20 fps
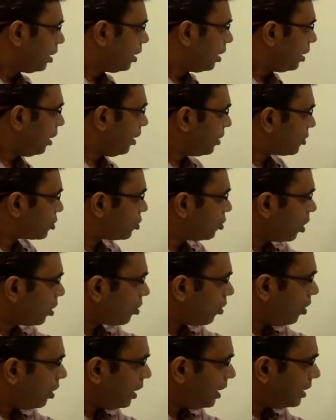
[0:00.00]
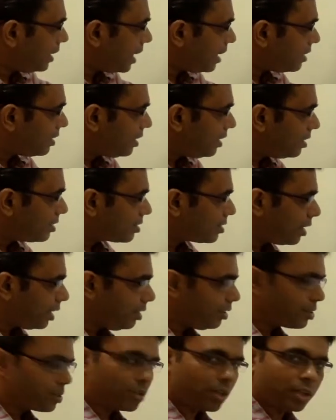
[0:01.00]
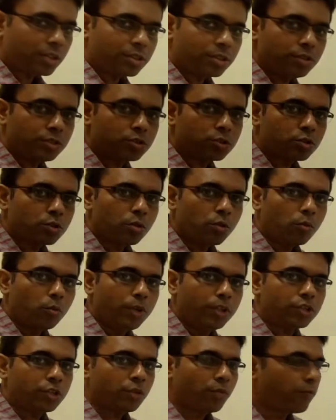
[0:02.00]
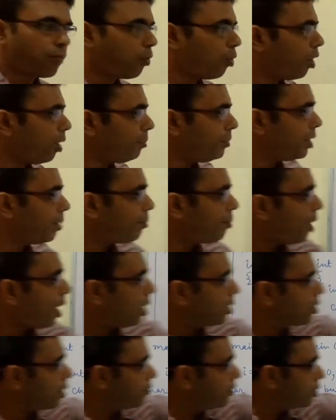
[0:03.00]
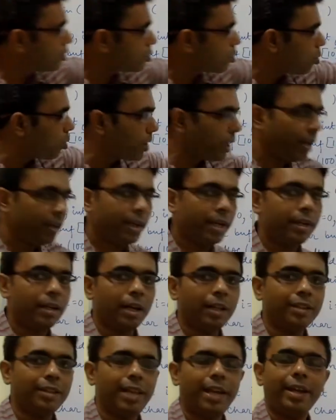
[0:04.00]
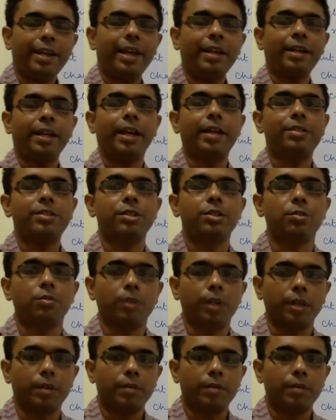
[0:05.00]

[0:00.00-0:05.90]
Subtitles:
now it's not only that these instructions which form the part of this code and data, they get executed.